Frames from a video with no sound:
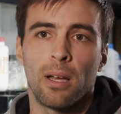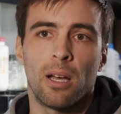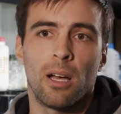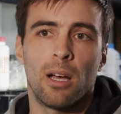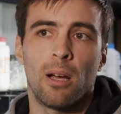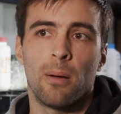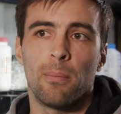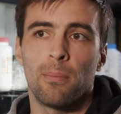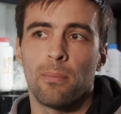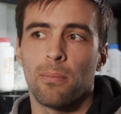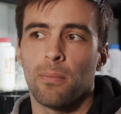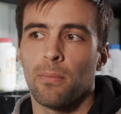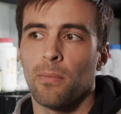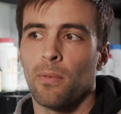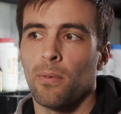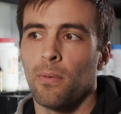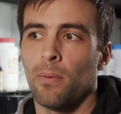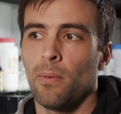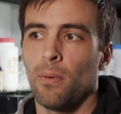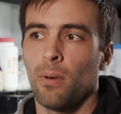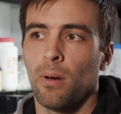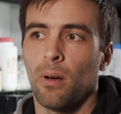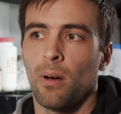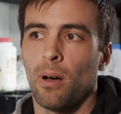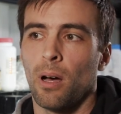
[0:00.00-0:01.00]

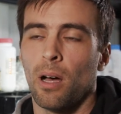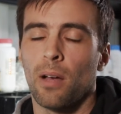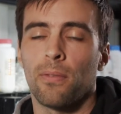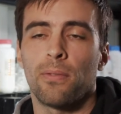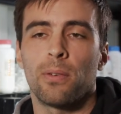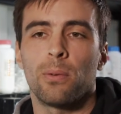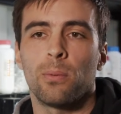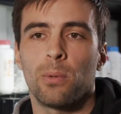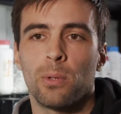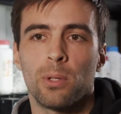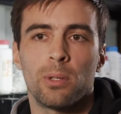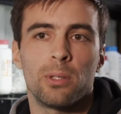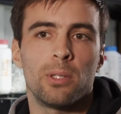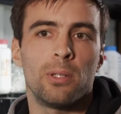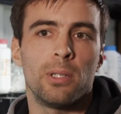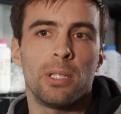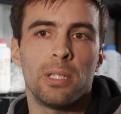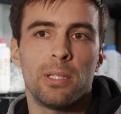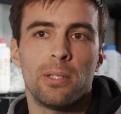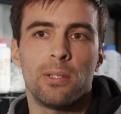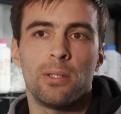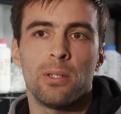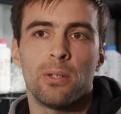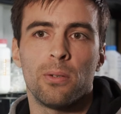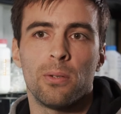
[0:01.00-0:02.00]
Often what you
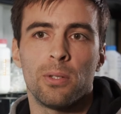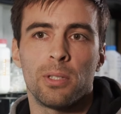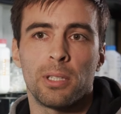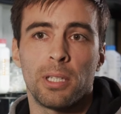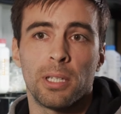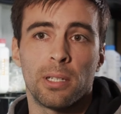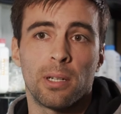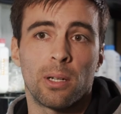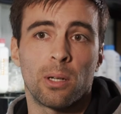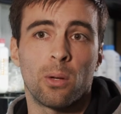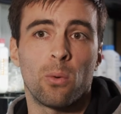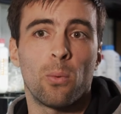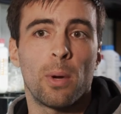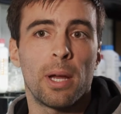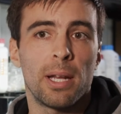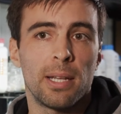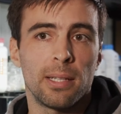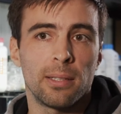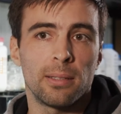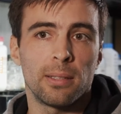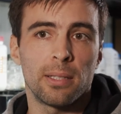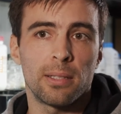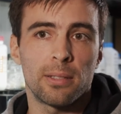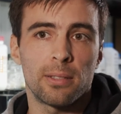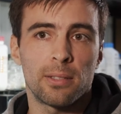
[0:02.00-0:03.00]
need to do is get on a
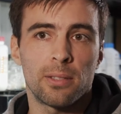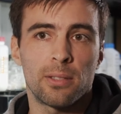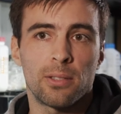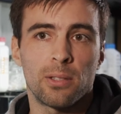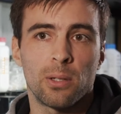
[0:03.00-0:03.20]
waiting list.